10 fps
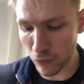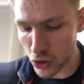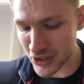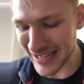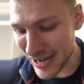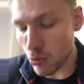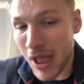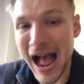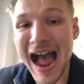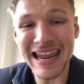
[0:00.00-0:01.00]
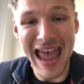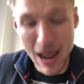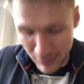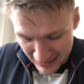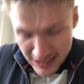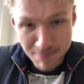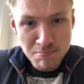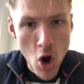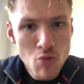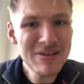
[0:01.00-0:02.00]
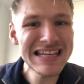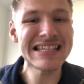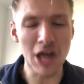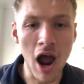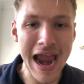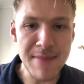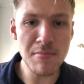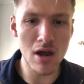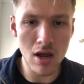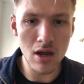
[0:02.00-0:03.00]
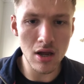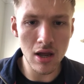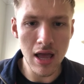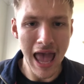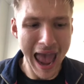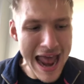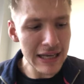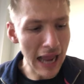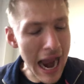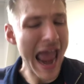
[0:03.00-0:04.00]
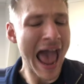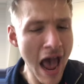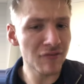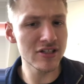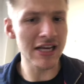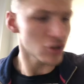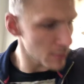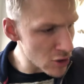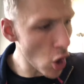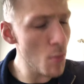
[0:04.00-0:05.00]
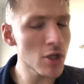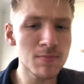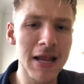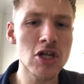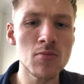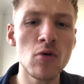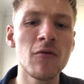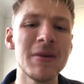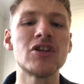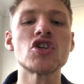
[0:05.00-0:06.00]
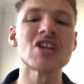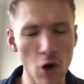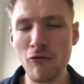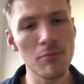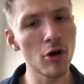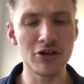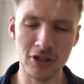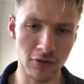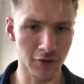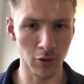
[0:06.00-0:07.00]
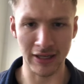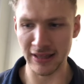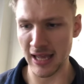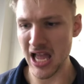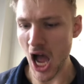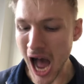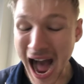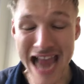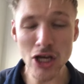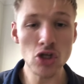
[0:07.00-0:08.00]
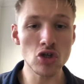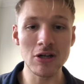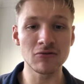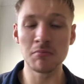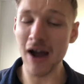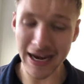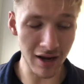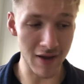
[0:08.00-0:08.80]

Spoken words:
stay where I am in this moment in time, and I have to change. It could be so much pleasurable for me to change through a process of doing it that I use to transform my life